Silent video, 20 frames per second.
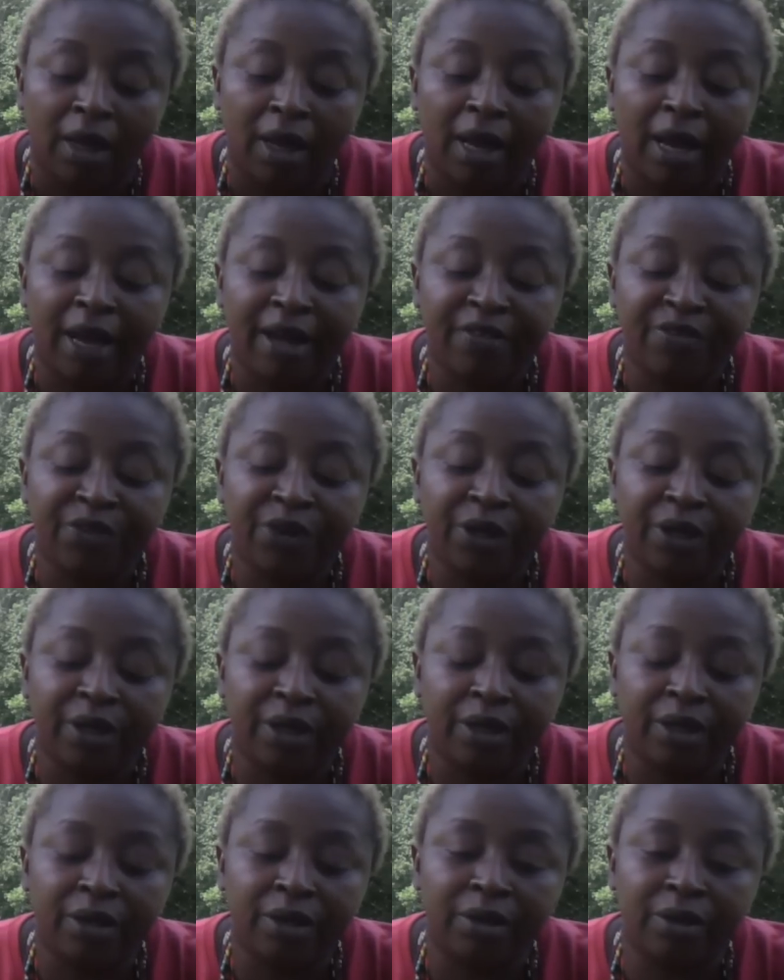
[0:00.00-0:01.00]
Hi,
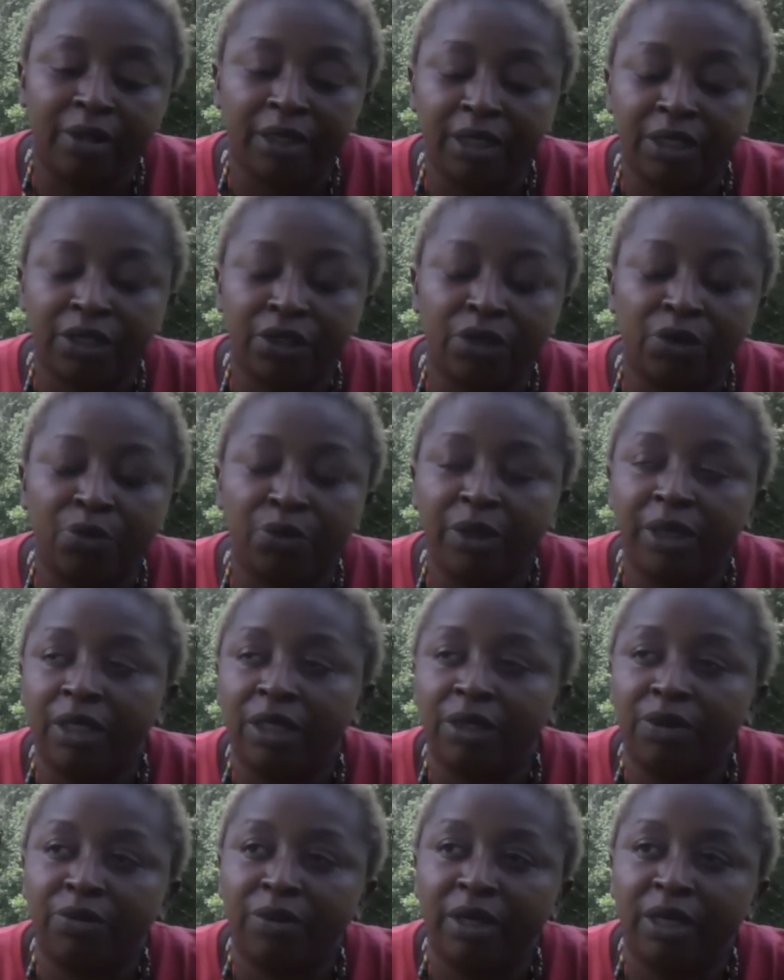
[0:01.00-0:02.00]
Virgo. It's your
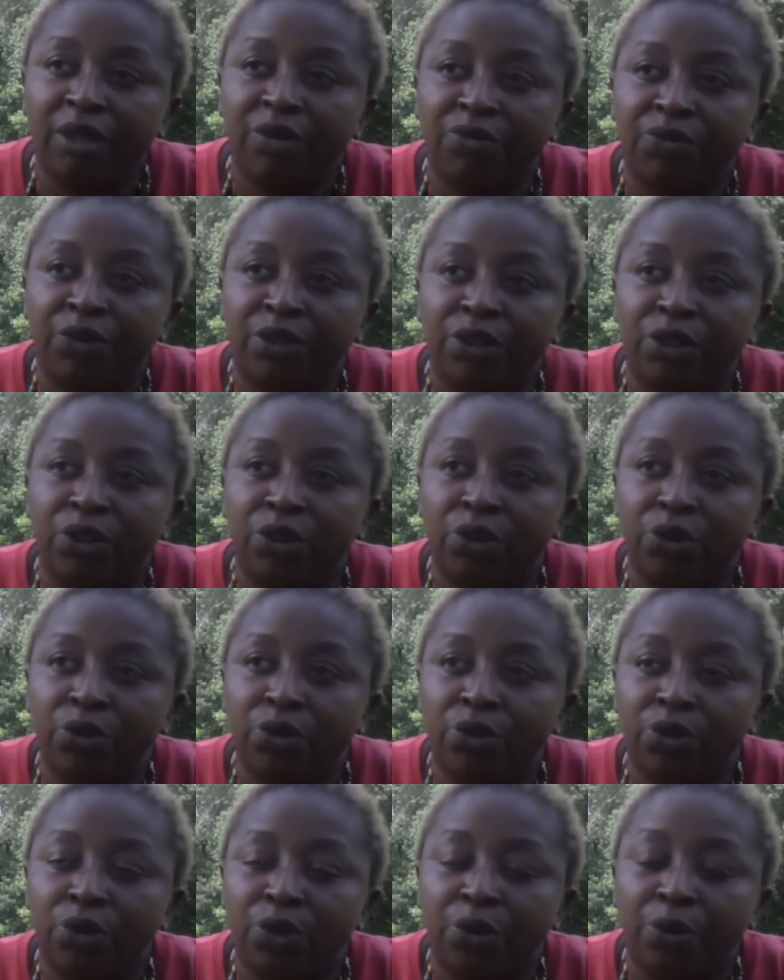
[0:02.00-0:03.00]
weekly reading for
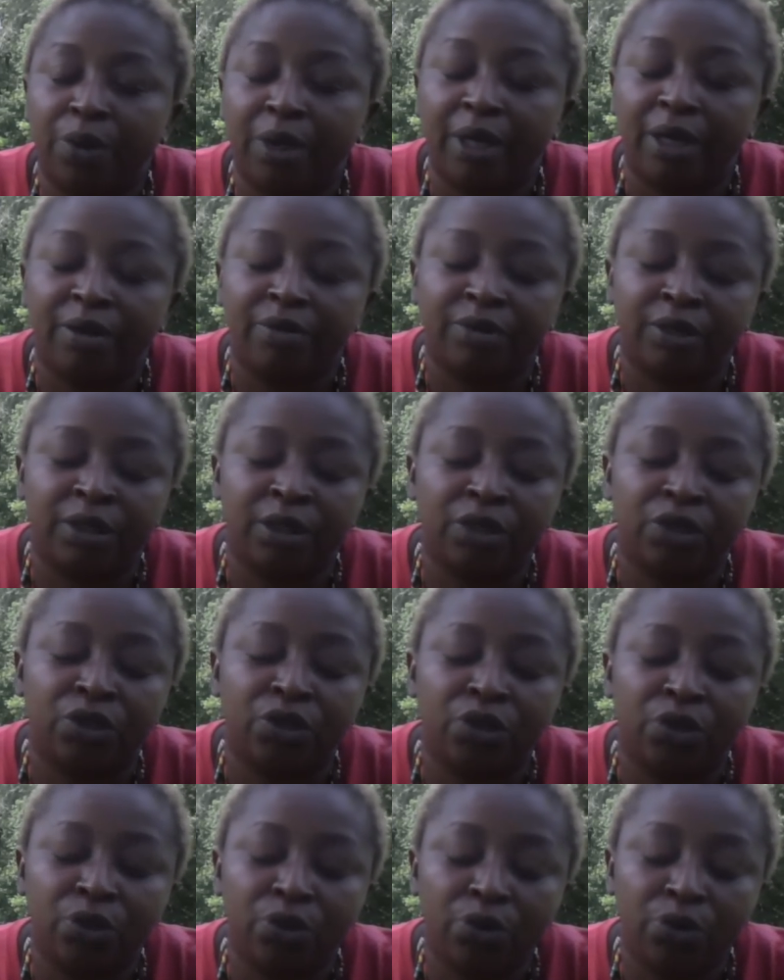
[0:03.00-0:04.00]
June 12th to
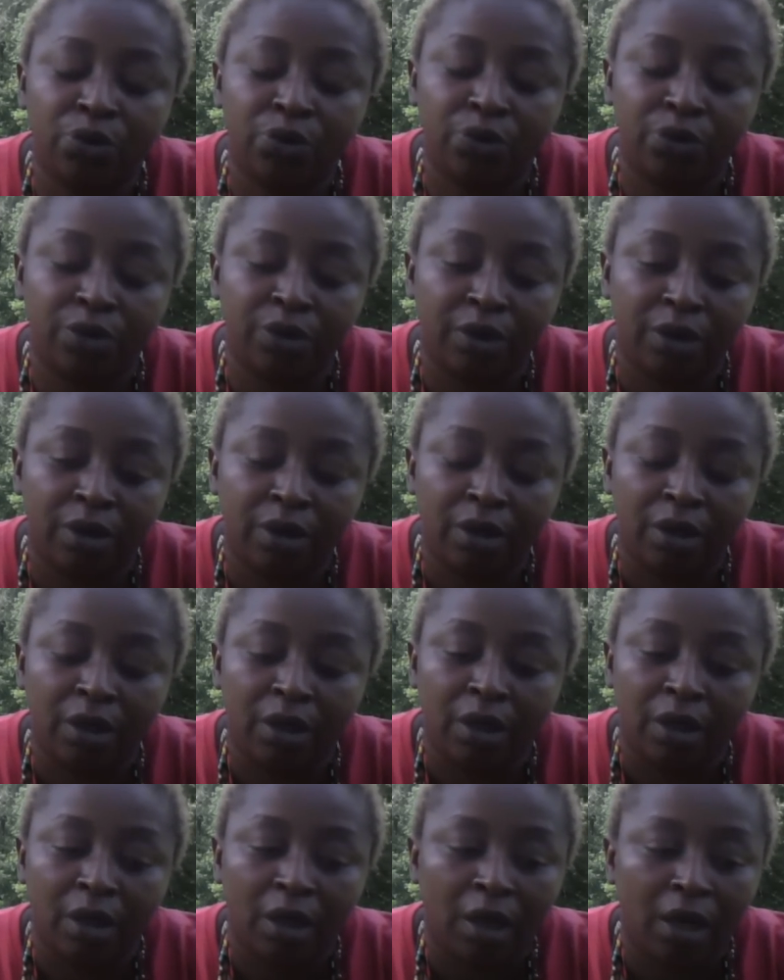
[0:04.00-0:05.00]
June
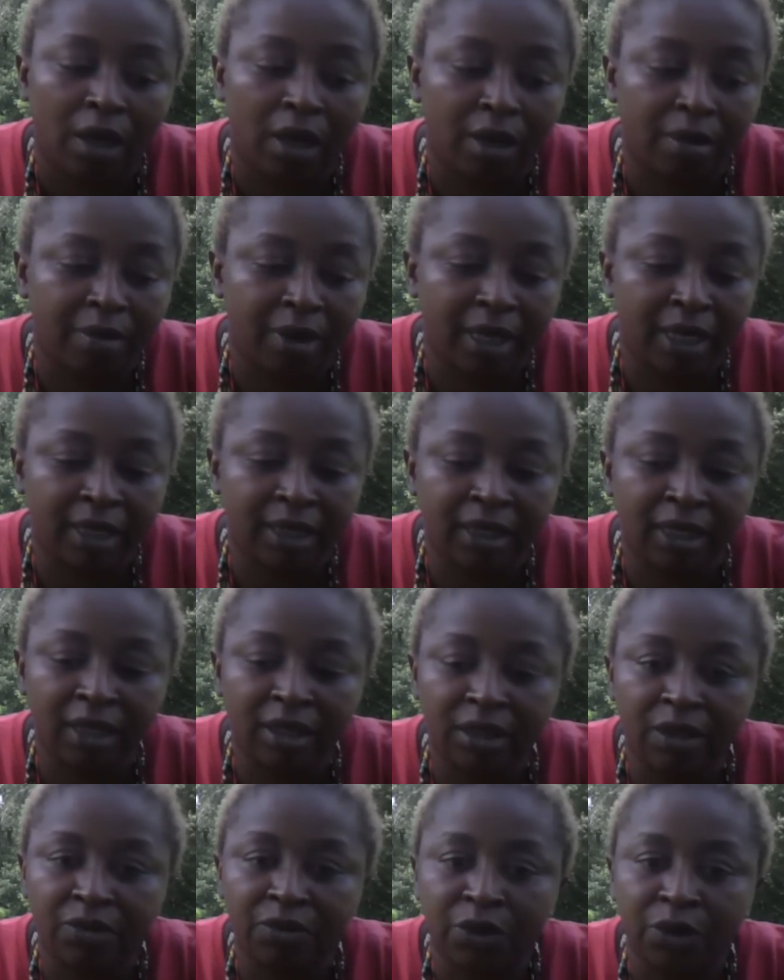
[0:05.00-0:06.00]
um,
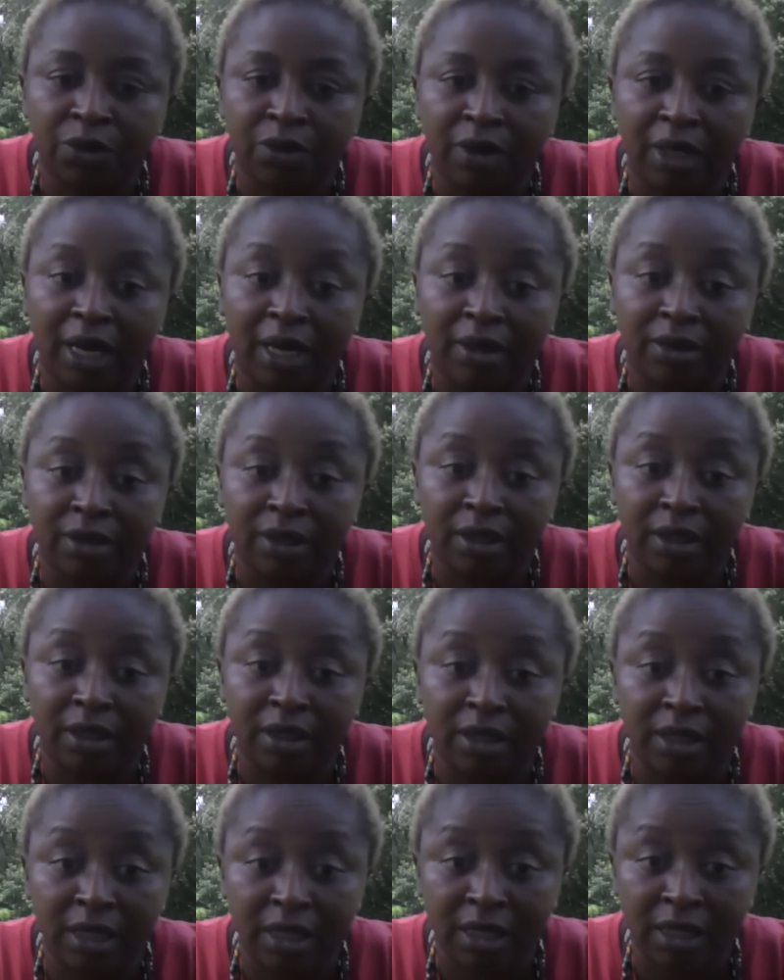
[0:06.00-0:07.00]
18th of
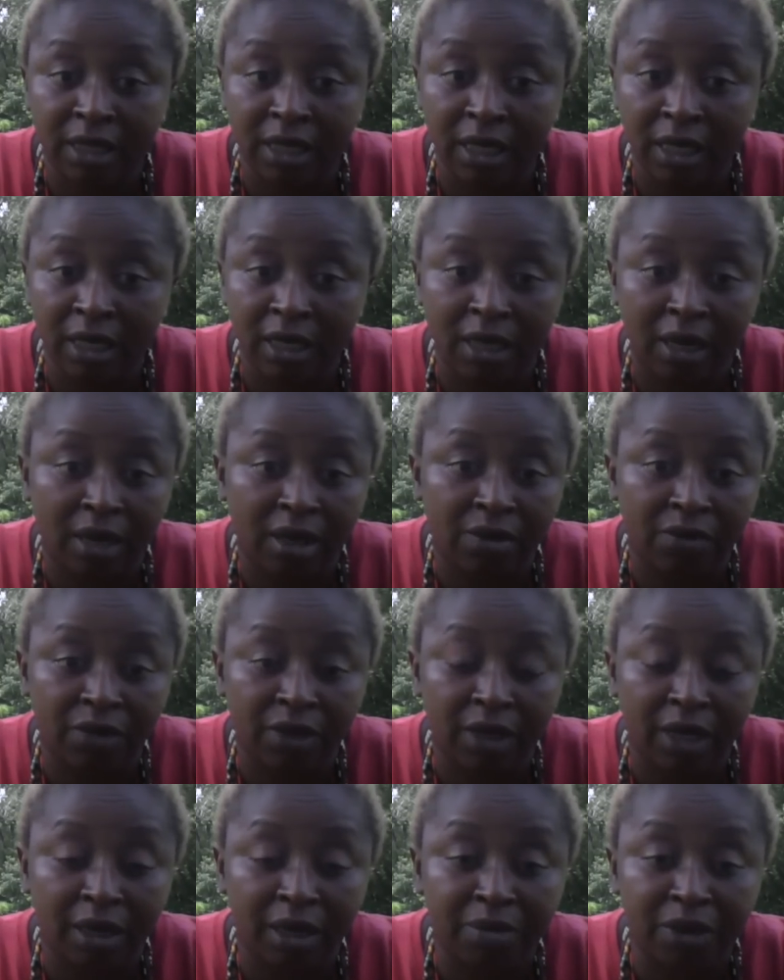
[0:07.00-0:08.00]
2016. I am
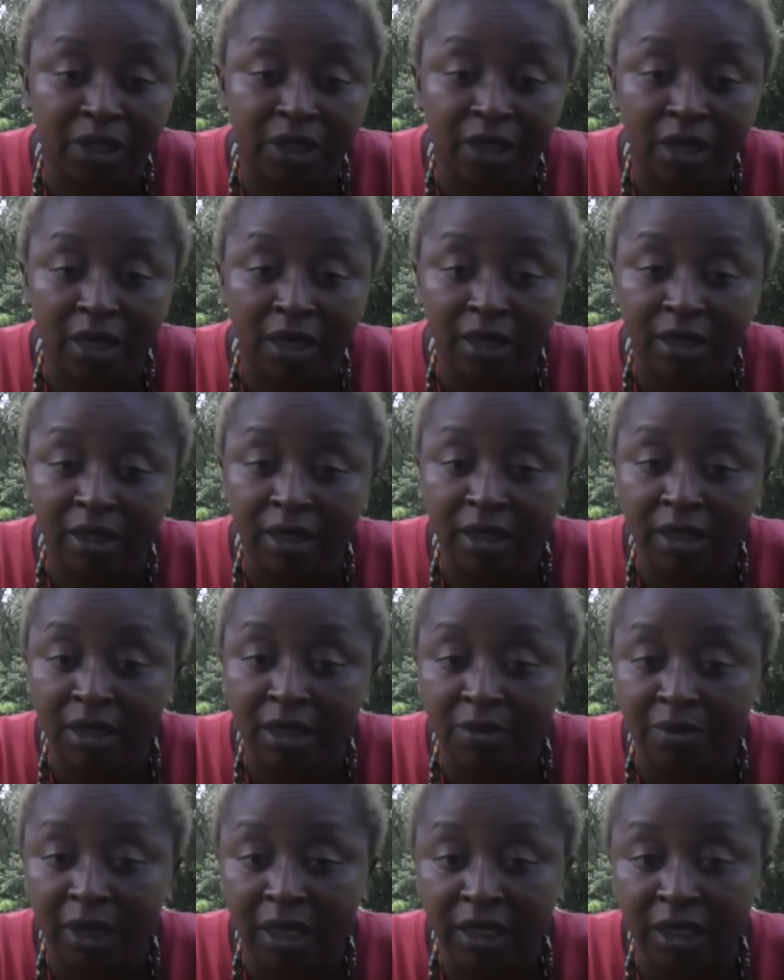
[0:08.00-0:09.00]
Renee Michelle, and this
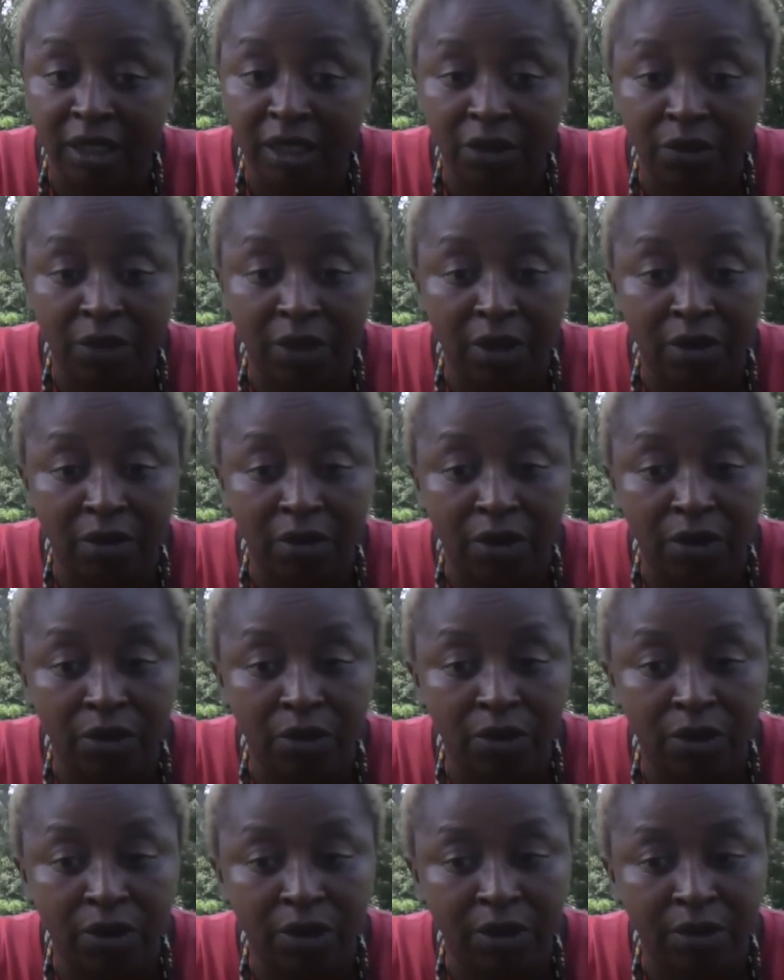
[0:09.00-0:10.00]
is my channel here on
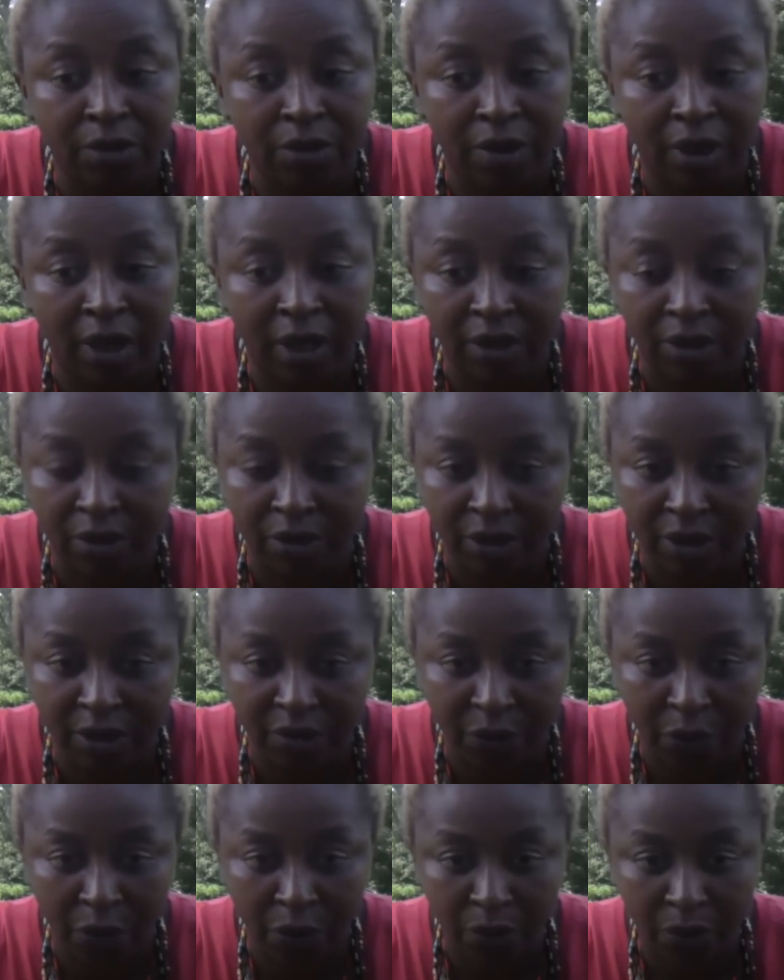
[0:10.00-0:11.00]
YouTube, Chronicles
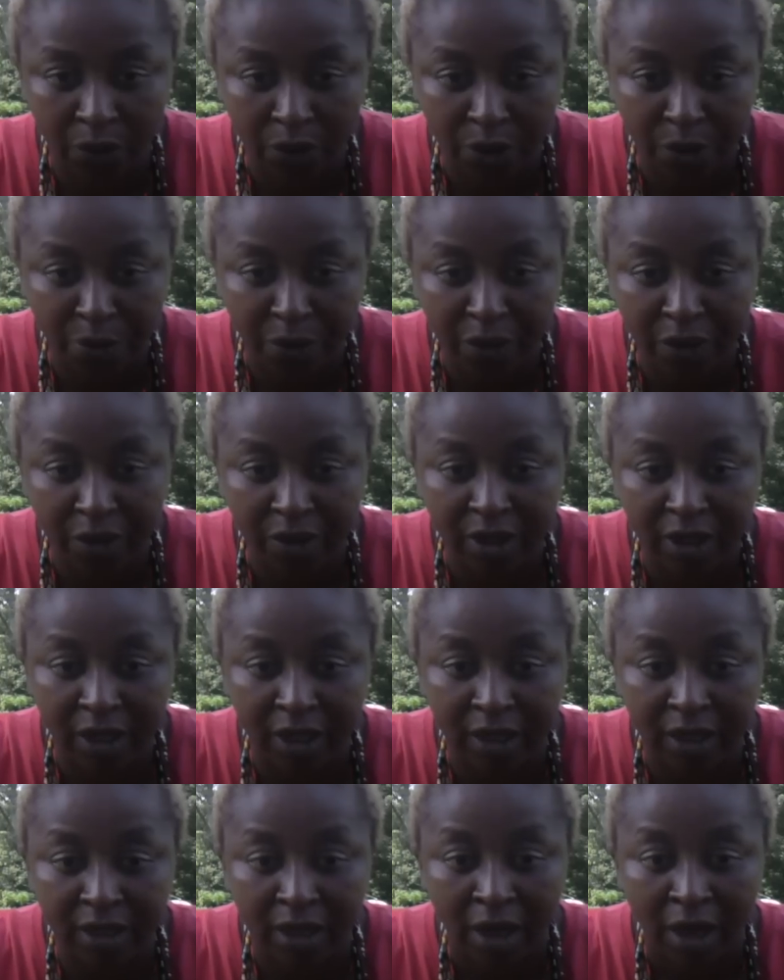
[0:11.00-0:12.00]
of a Hoodoo
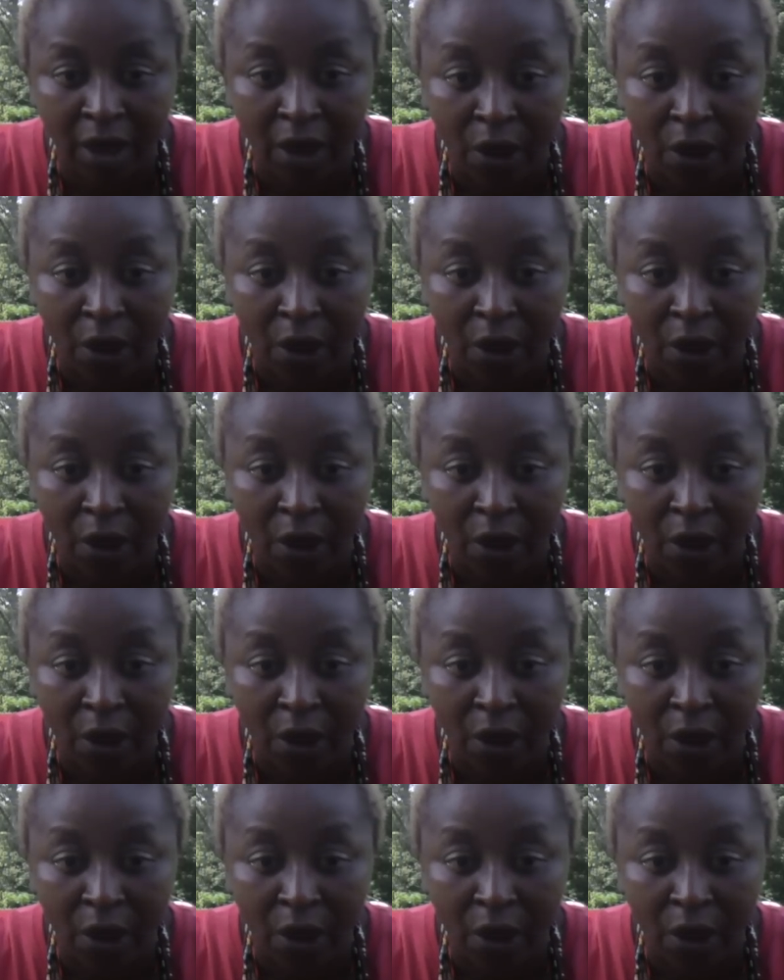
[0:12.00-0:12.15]
Spiritualist.